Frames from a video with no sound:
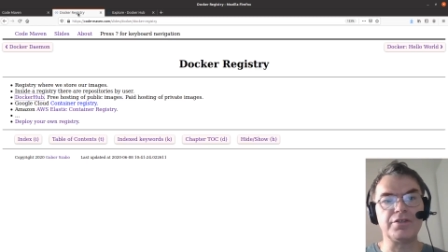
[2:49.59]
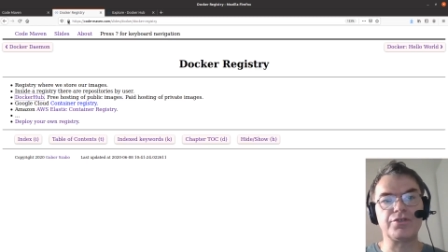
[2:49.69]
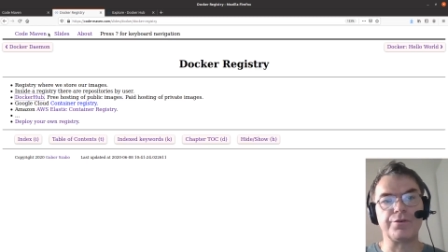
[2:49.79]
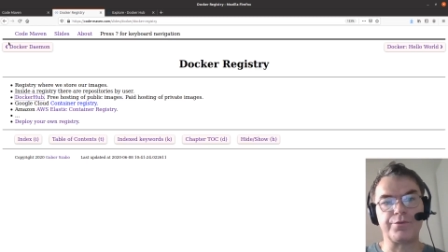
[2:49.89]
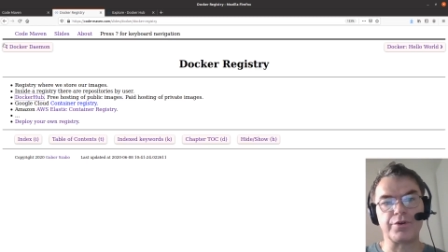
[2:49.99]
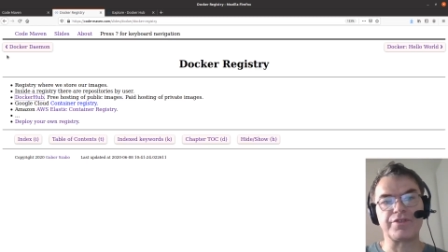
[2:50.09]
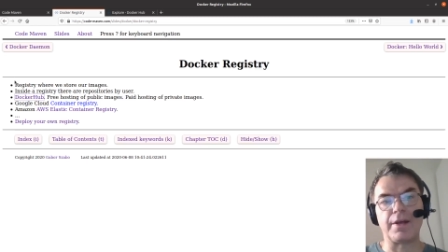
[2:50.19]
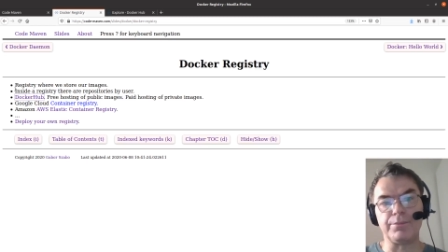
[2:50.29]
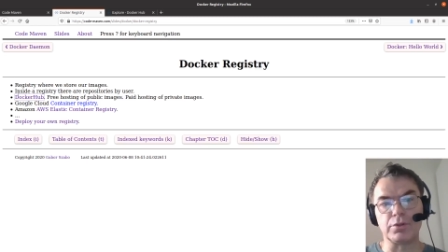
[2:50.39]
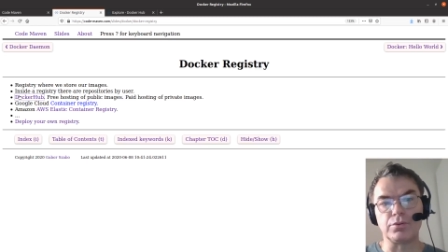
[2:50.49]
So, for
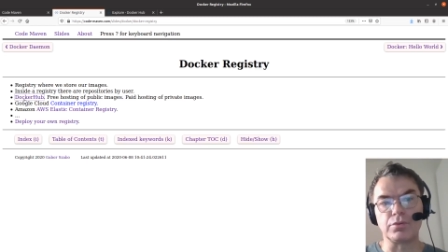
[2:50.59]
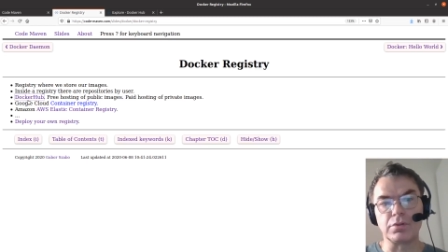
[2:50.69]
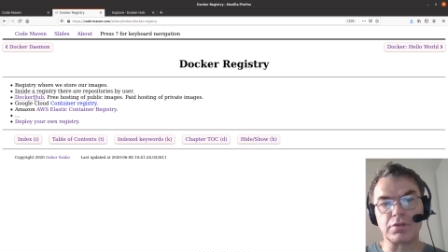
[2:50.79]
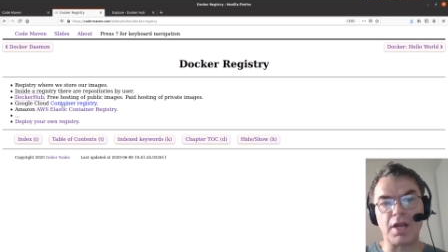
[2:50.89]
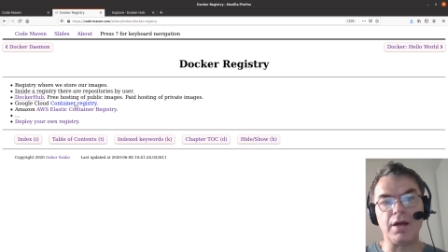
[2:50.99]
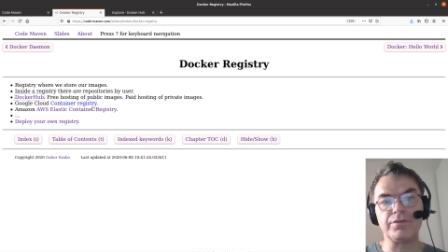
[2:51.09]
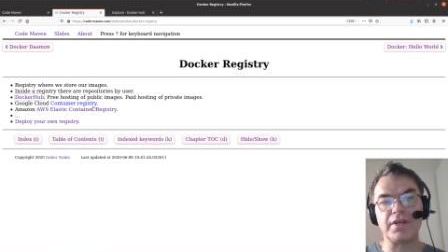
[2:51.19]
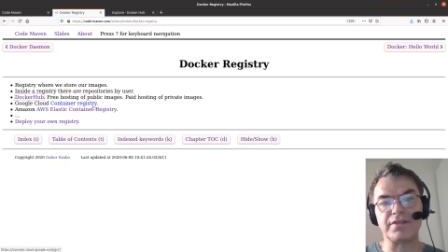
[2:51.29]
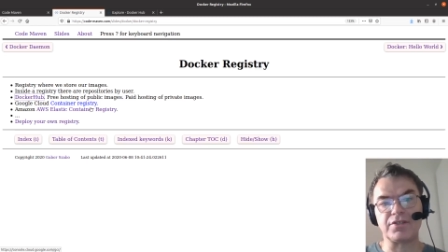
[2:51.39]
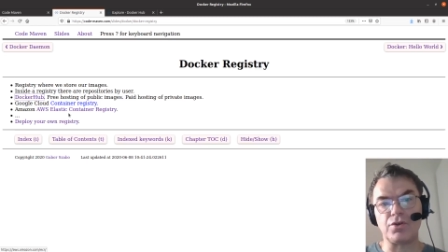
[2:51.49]
example, Google Cloud
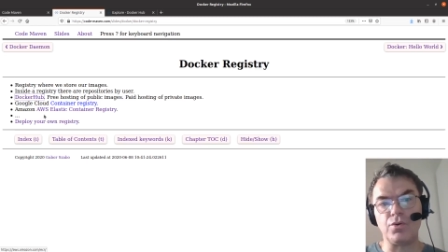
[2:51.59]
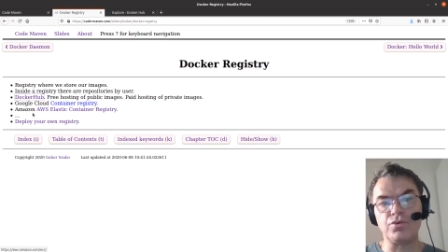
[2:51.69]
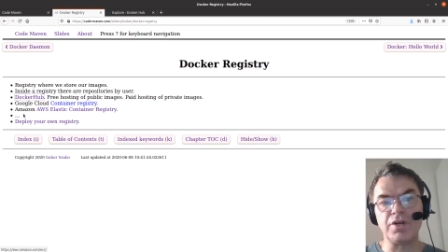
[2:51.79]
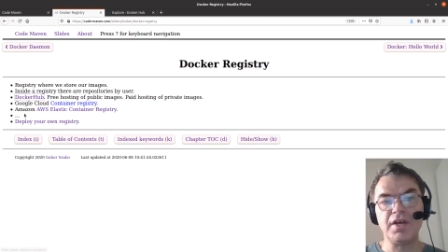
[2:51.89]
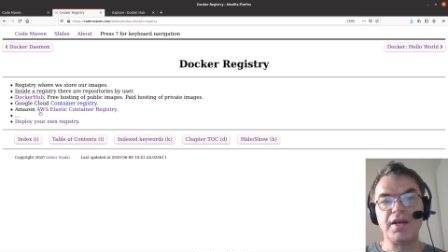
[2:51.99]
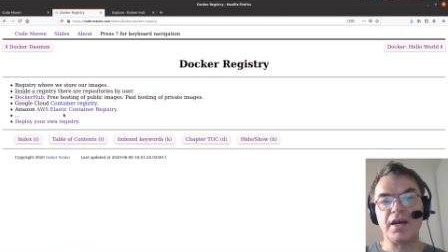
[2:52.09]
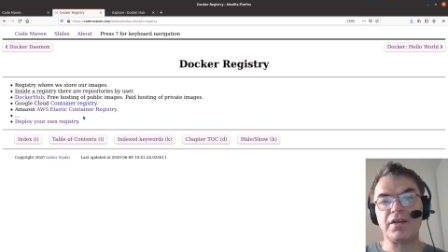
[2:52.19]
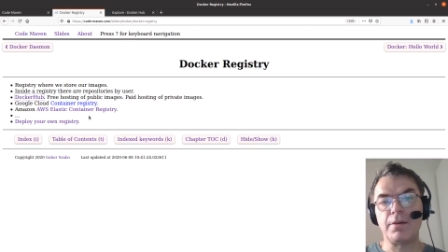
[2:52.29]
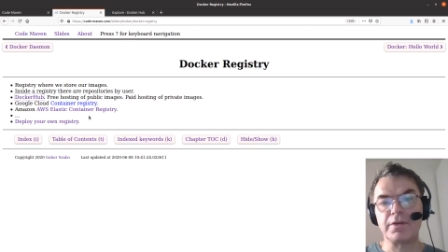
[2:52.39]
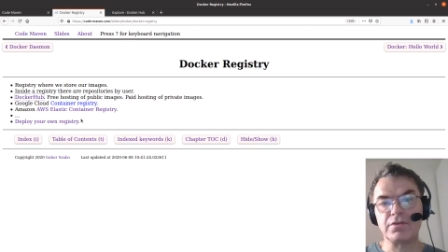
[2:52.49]
has its own, and
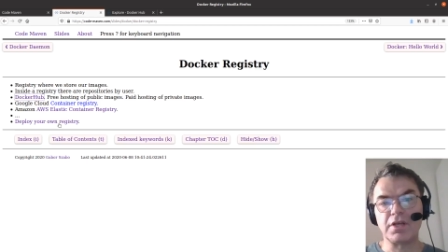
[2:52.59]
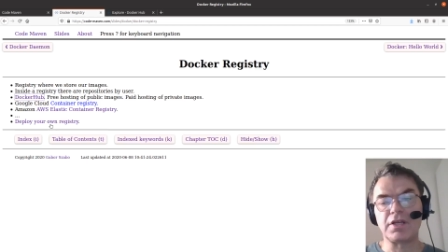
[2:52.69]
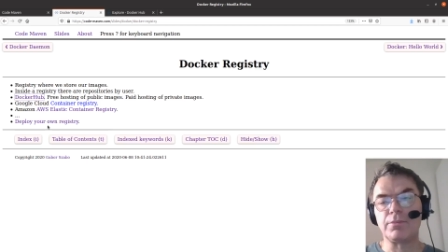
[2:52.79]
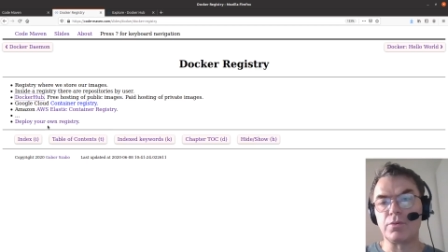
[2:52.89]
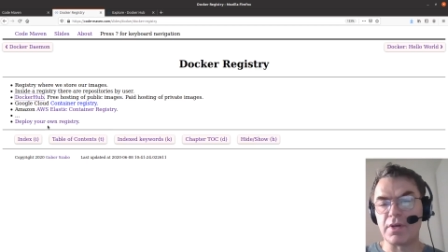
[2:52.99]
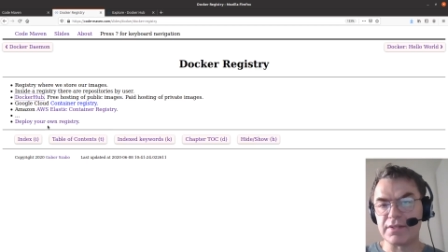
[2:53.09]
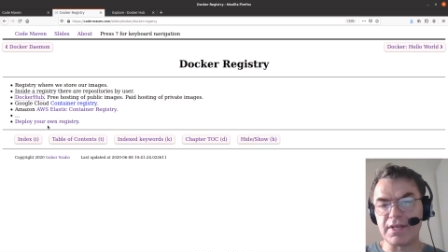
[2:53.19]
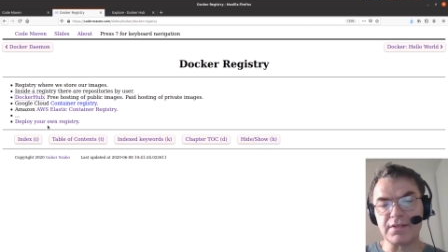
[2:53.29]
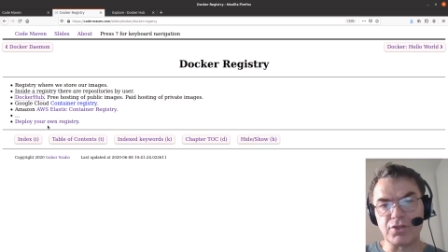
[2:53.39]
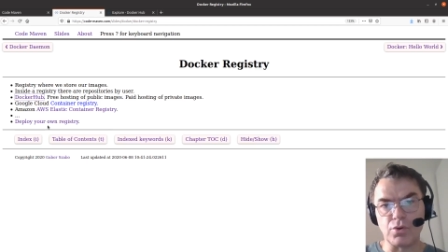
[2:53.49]
Amazon AWS,
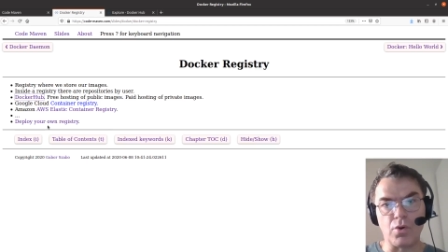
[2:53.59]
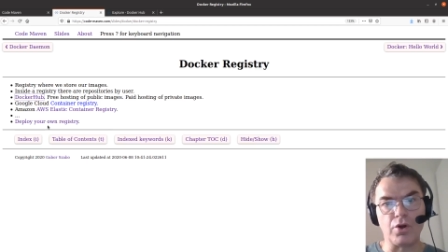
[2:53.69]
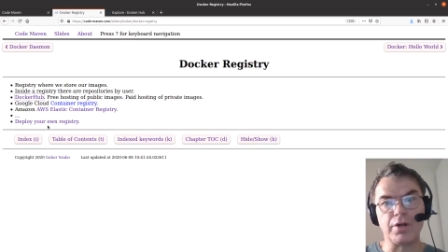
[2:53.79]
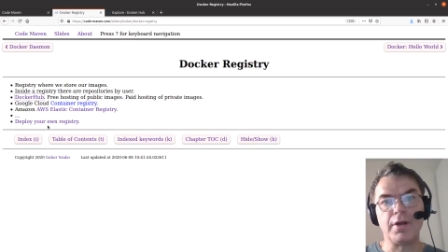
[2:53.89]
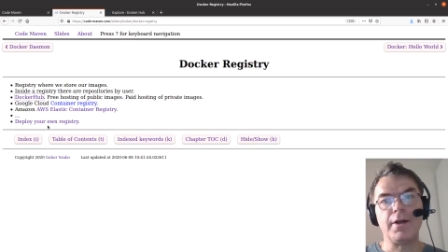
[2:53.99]
and so on.